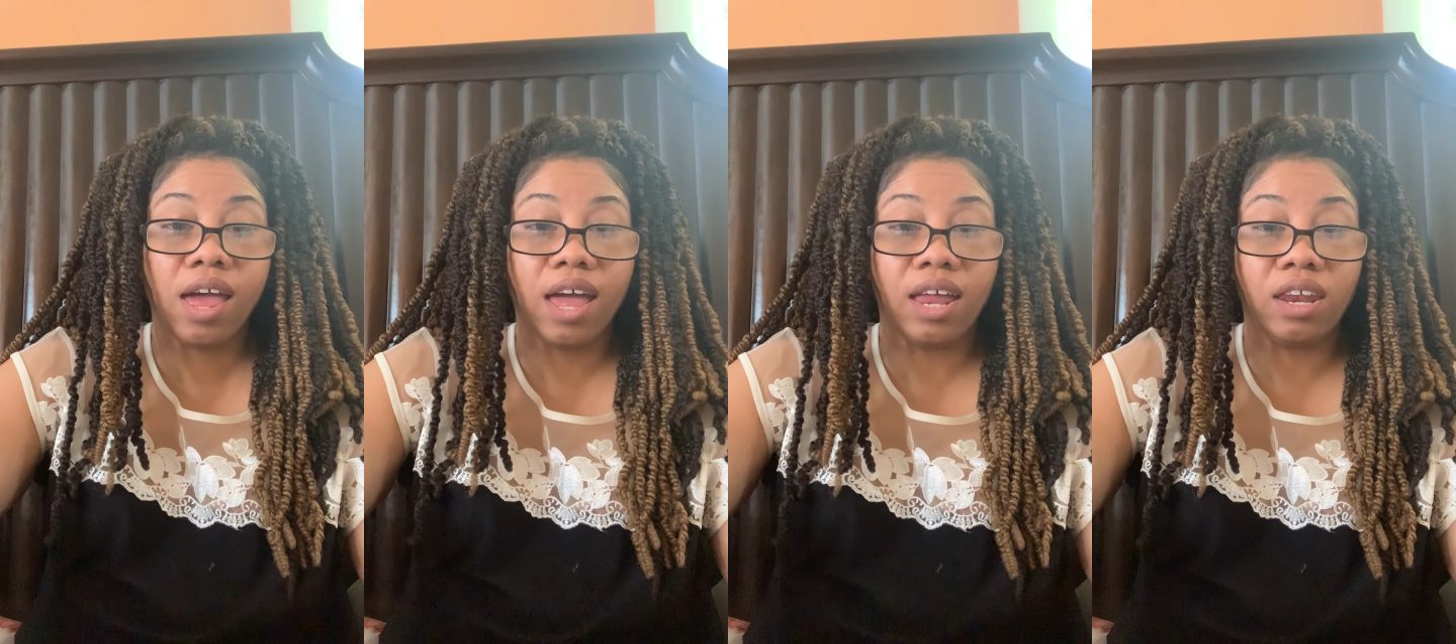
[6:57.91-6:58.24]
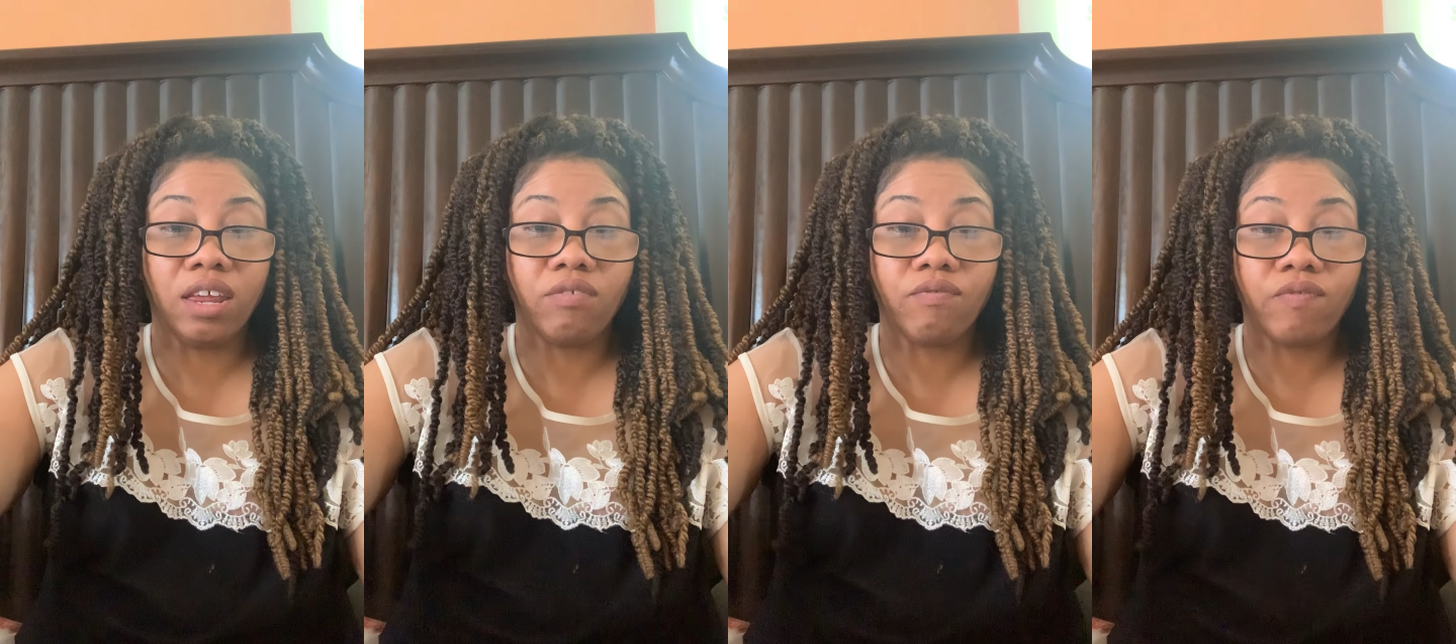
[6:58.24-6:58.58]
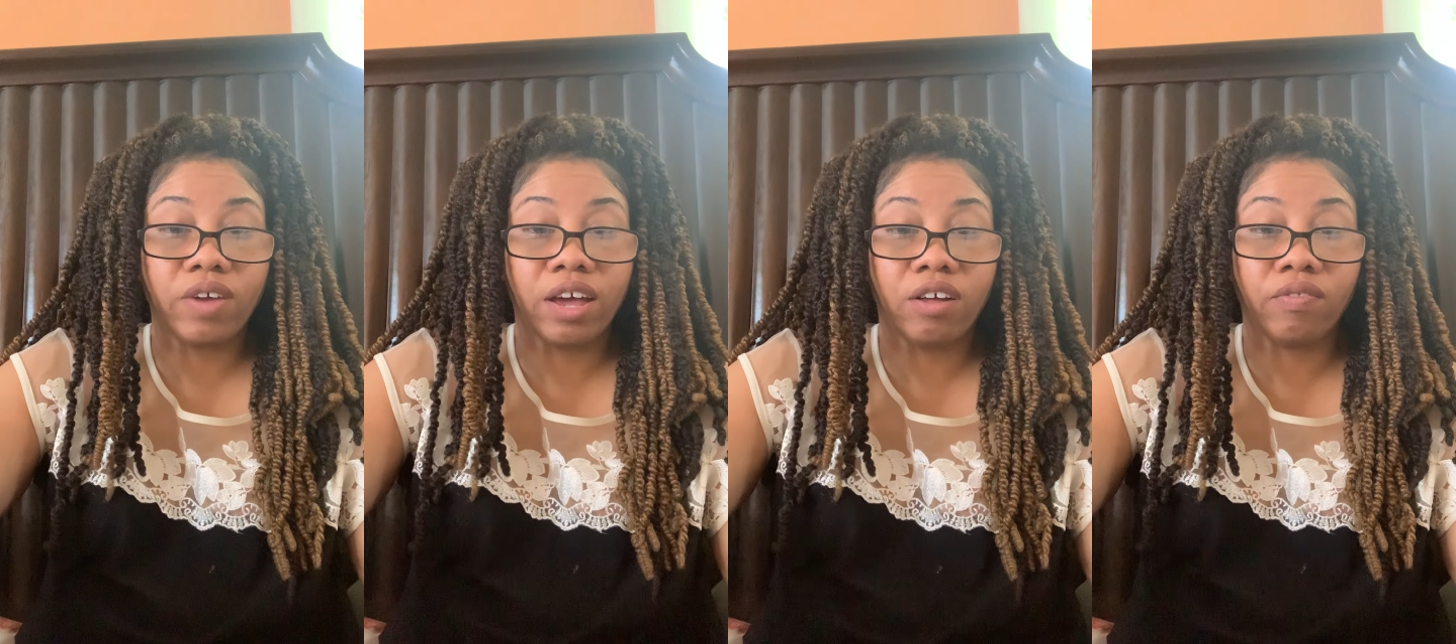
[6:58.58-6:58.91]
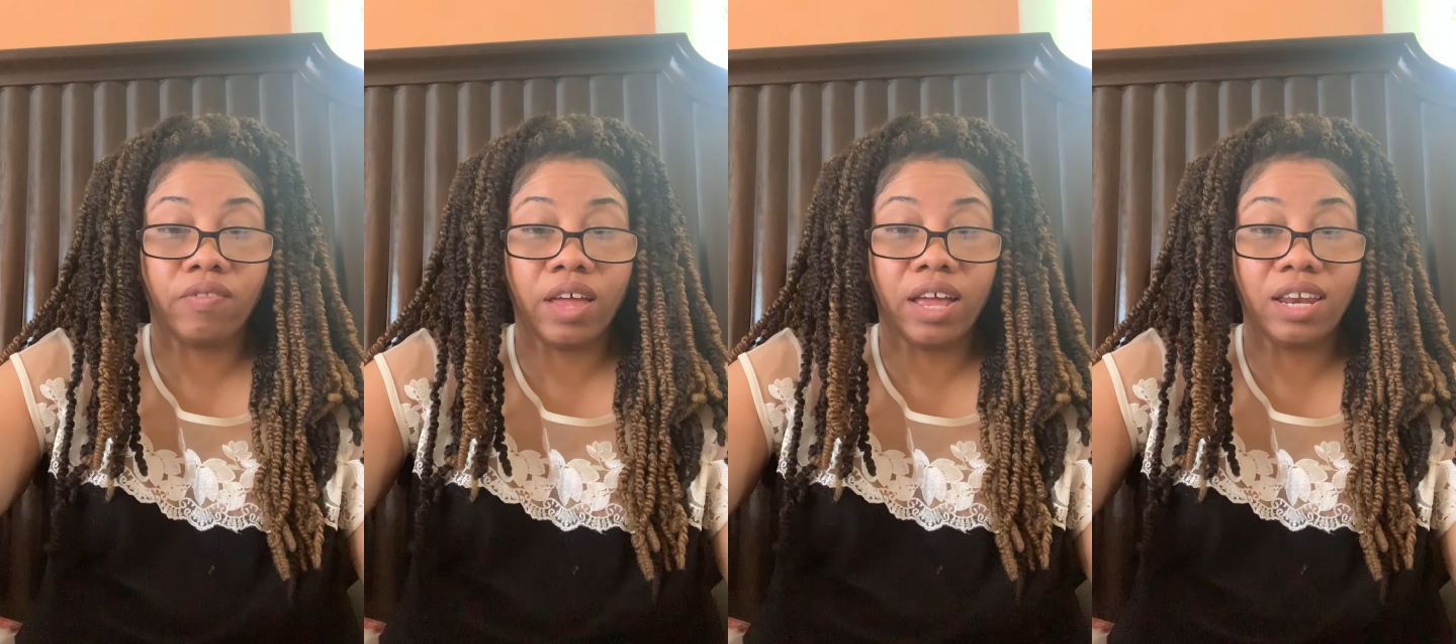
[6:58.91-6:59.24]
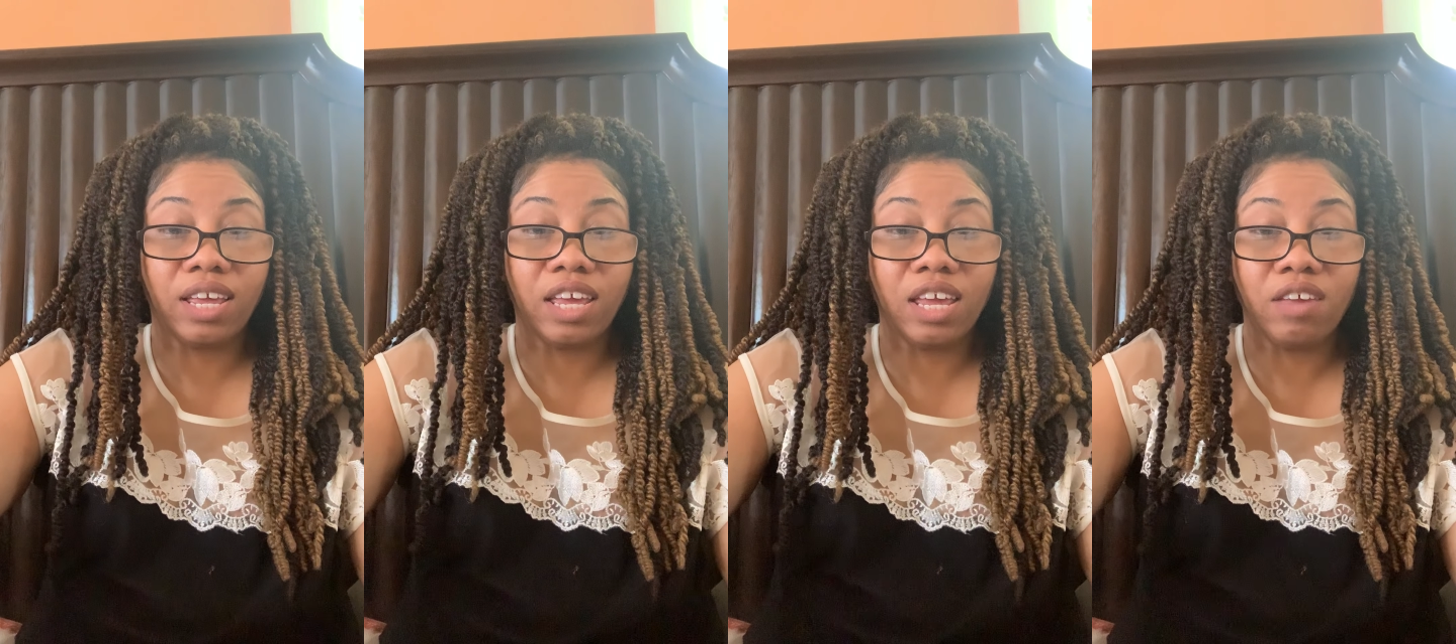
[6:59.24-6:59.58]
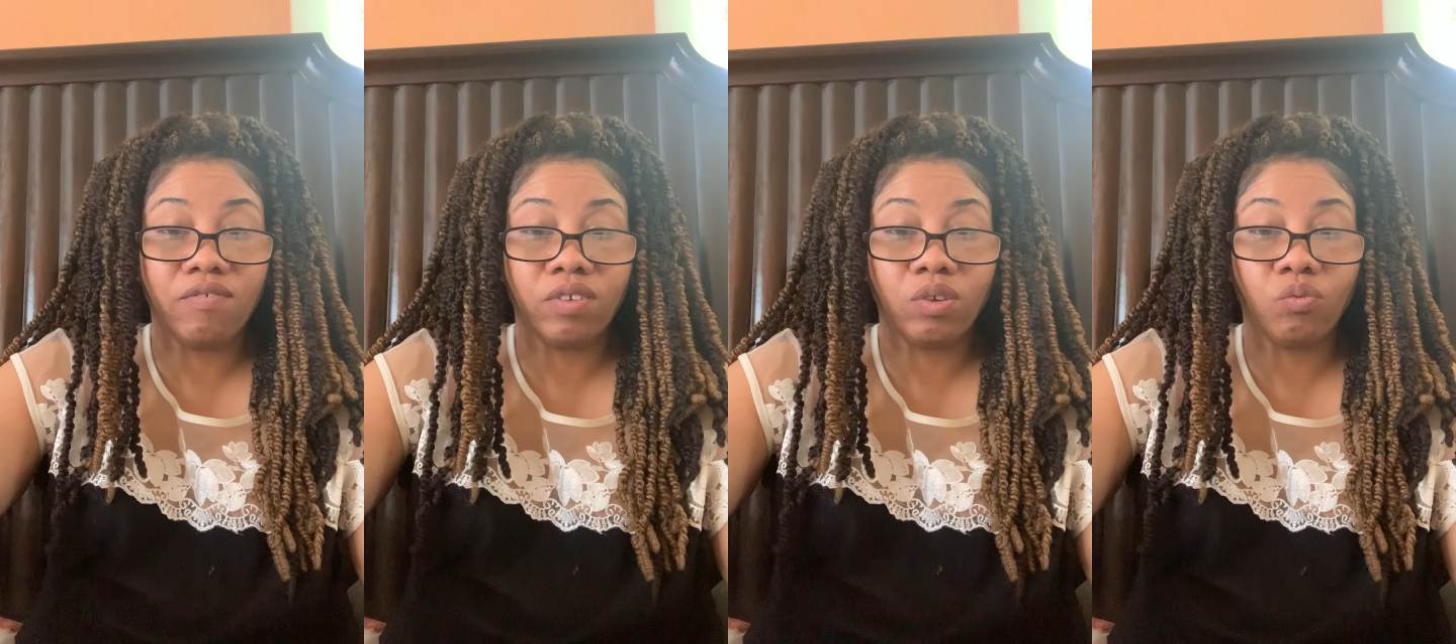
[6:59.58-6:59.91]
and it found that
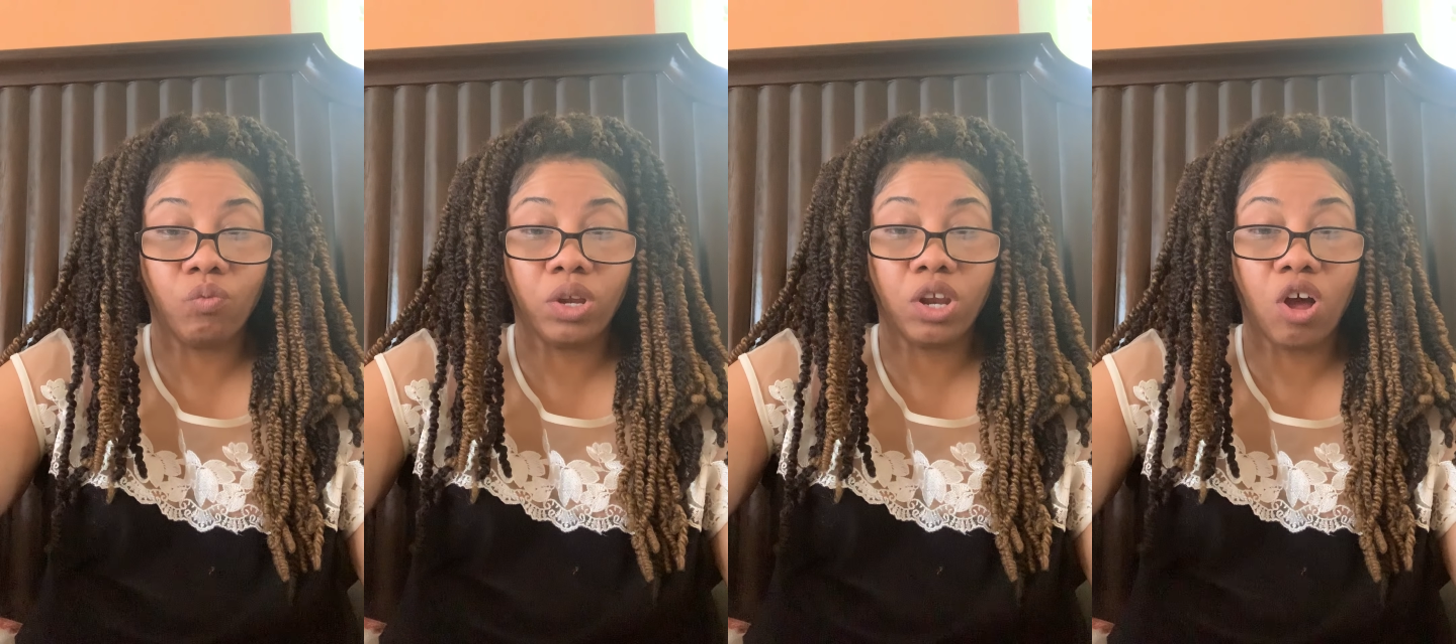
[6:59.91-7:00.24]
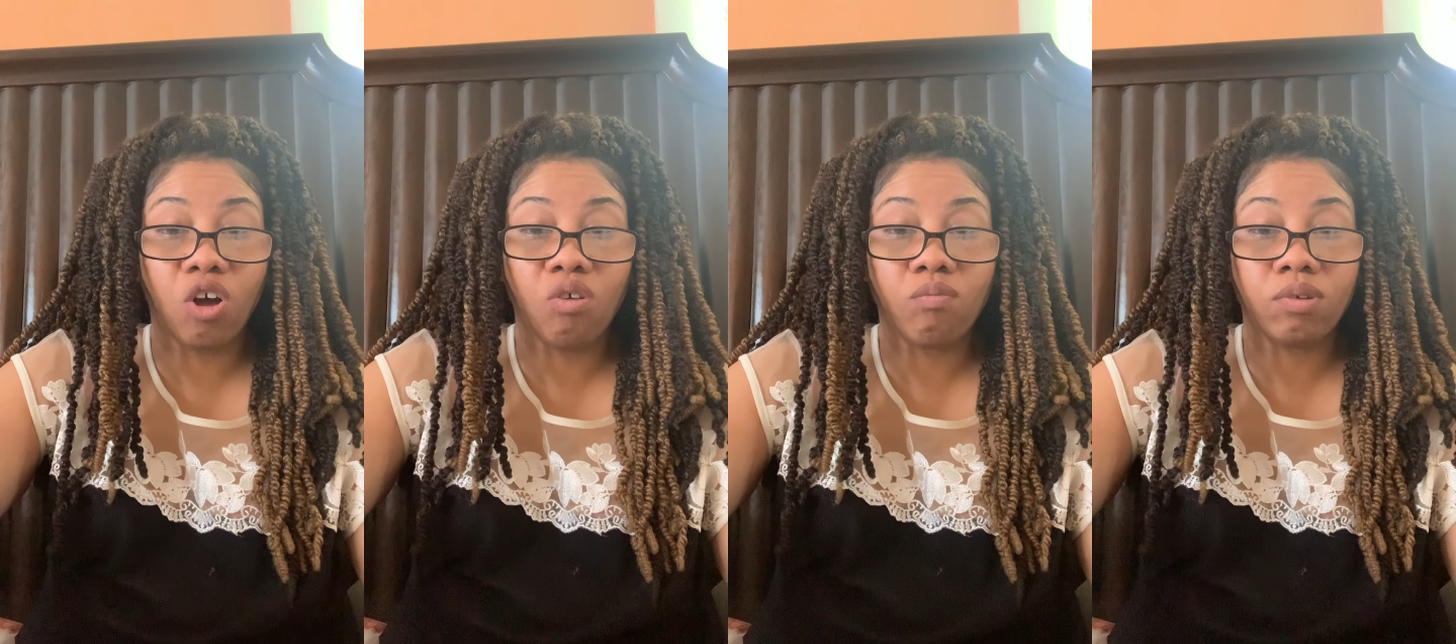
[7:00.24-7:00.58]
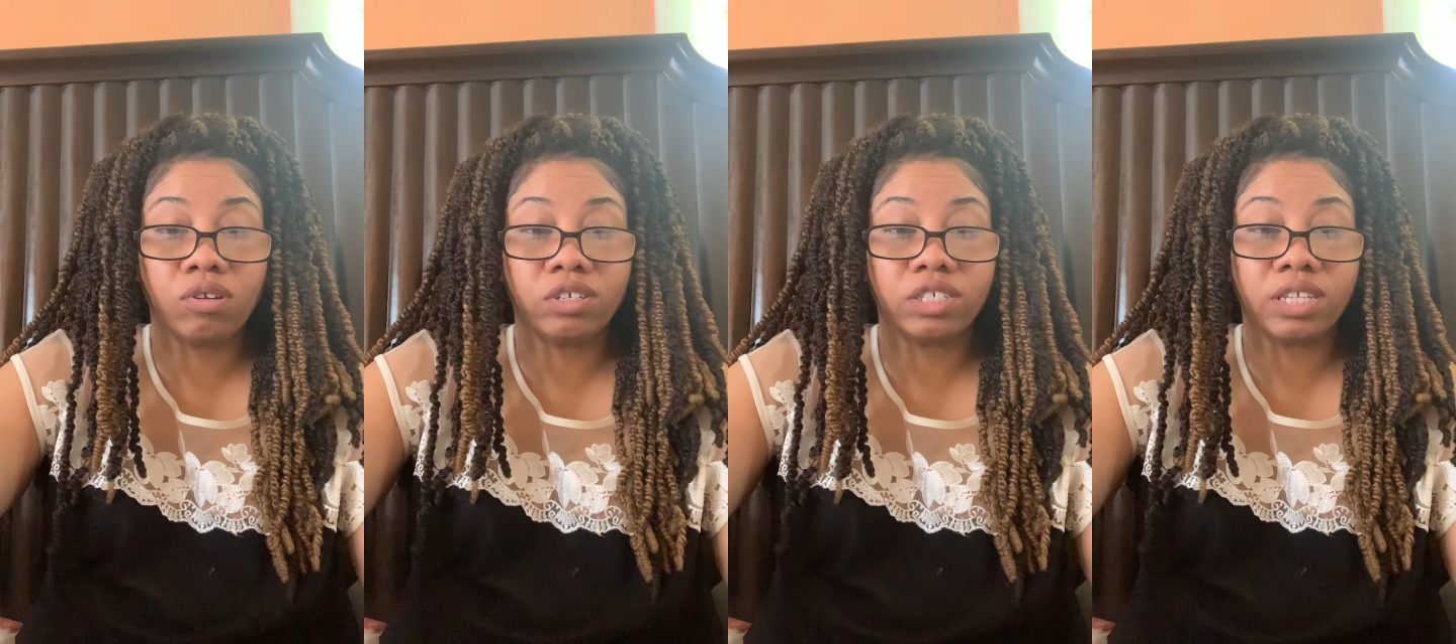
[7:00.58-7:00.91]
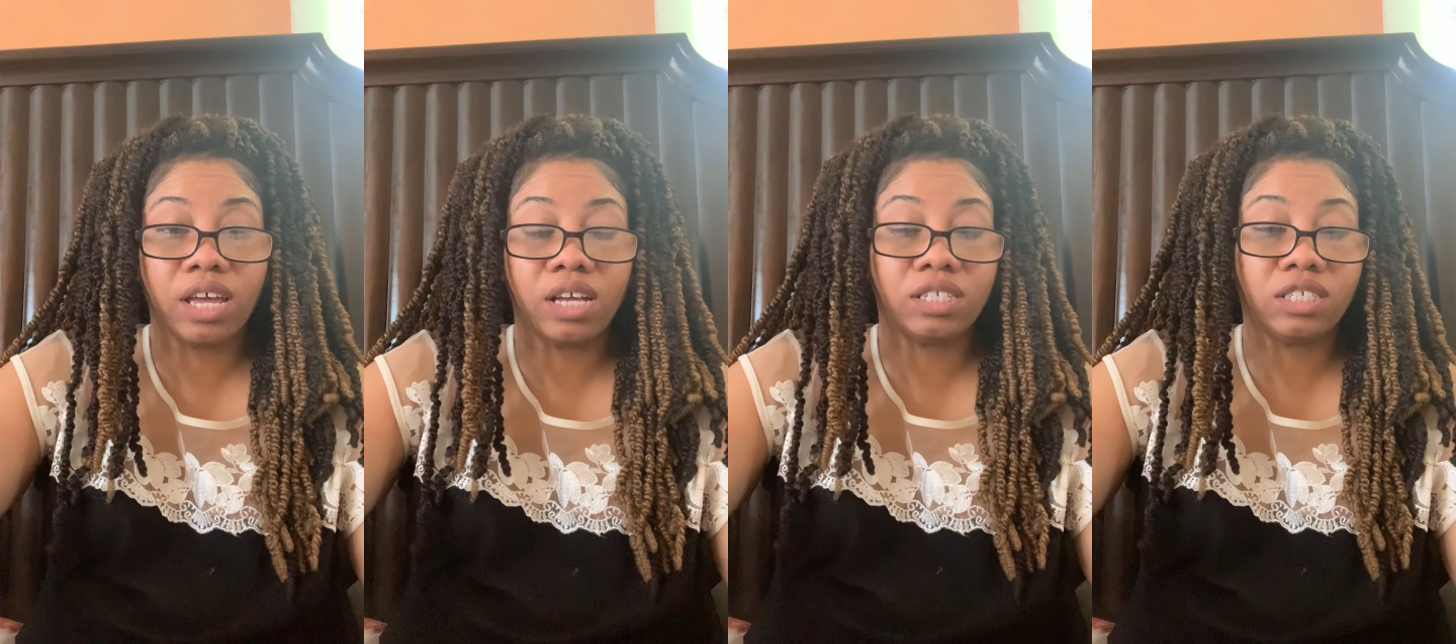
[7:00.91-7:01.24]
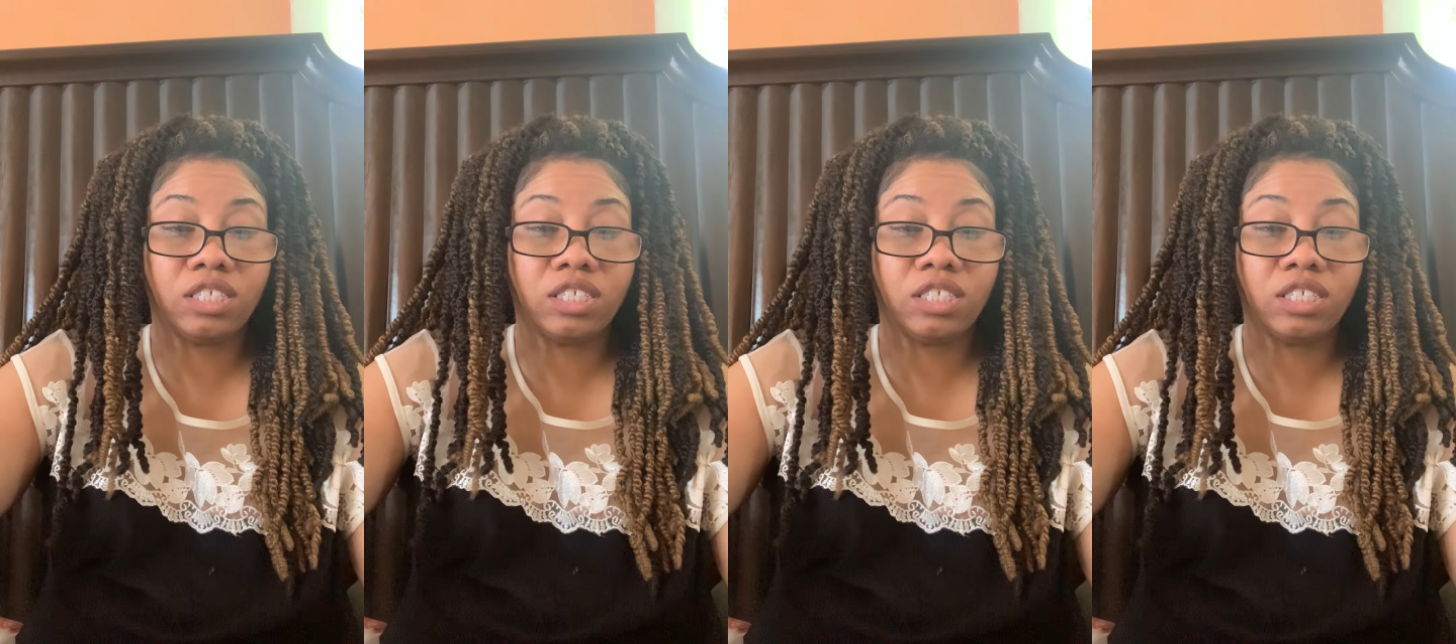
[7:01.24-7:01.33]
even when homeowners had